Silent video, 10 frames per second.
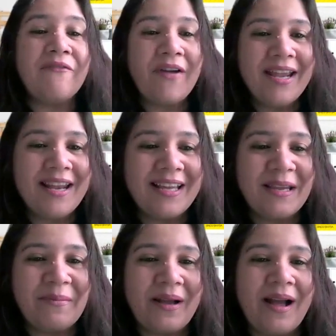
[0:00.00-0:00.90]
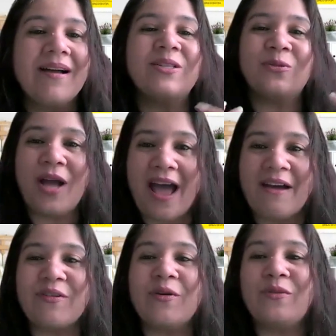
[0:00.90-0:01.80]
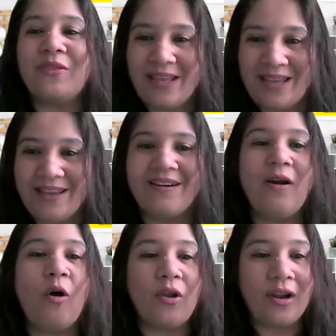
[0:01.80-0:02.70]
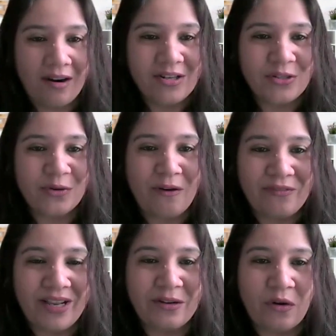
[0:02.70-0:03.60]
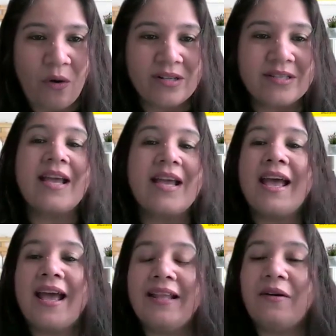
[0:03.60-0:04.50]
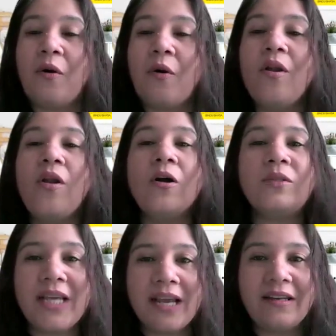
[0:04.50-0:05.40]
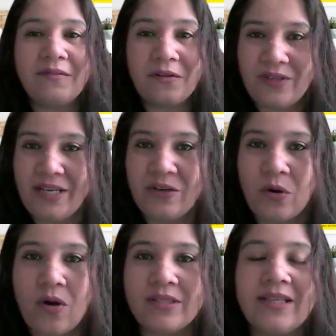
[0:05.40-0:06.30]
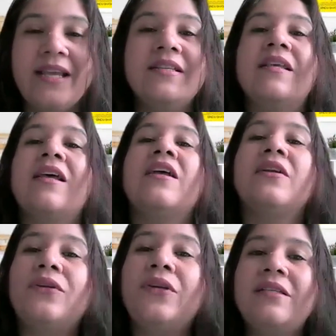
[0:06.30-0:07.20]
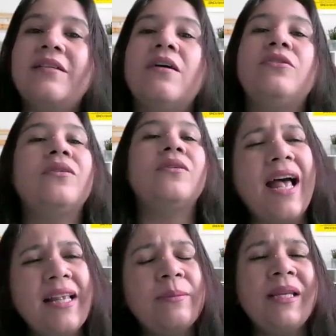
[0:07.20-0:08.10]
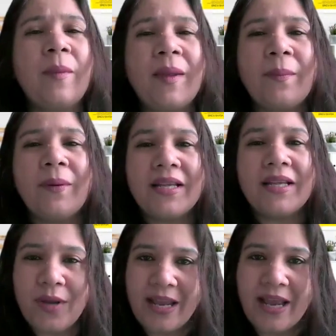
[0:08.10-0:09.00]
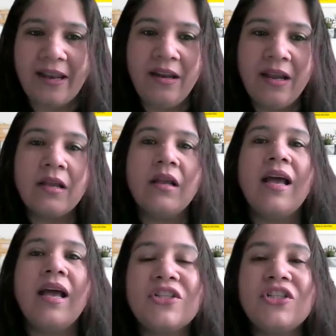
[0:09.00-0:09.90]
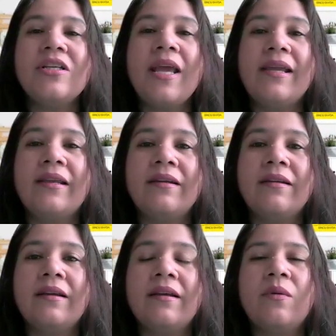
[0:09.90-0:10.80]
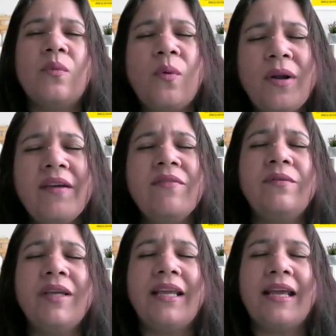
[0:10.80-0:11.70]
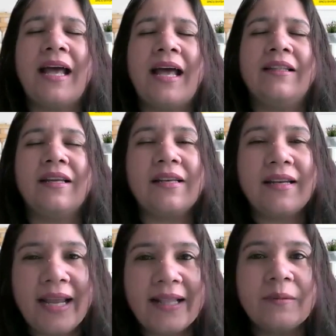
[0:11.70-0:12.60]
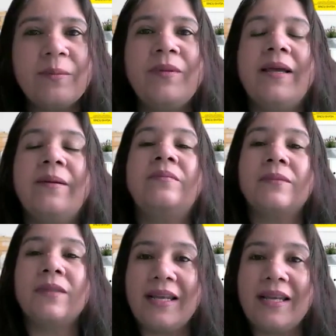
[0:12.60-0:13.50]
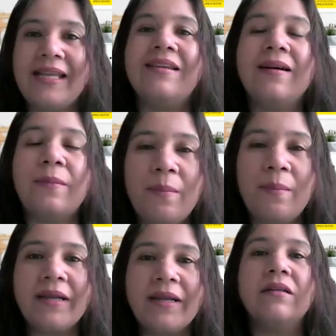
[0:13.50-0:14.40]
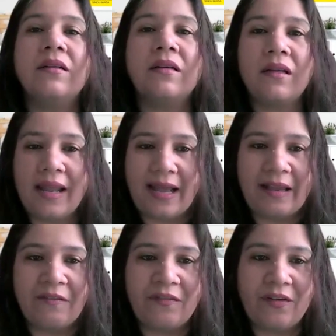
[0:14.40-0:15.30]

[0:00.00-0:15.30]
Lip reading: very lucky, Prakash, to have you here on our show of Detox. And the whole objective of Detox is to reach out to as many people as we can and share whatever we can that will help them lead a better life.